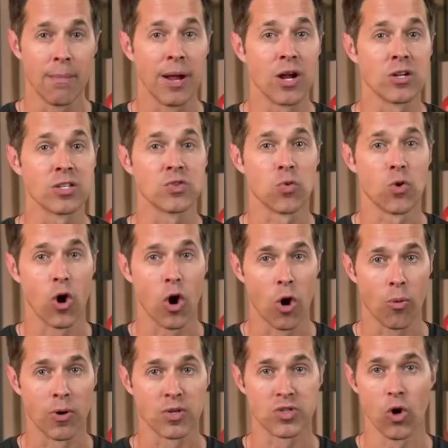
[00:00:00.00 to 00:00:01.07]
Parents were
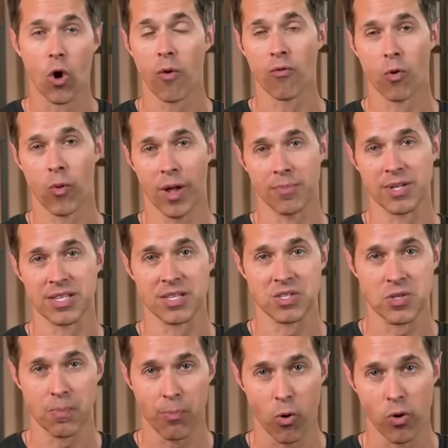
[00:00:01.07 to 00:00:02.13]
almost overwhelmingly
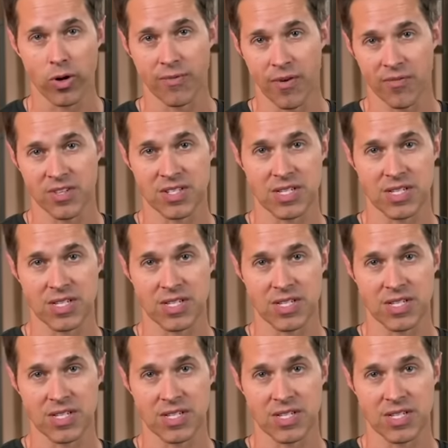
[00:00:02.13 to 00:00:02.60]
supportive of the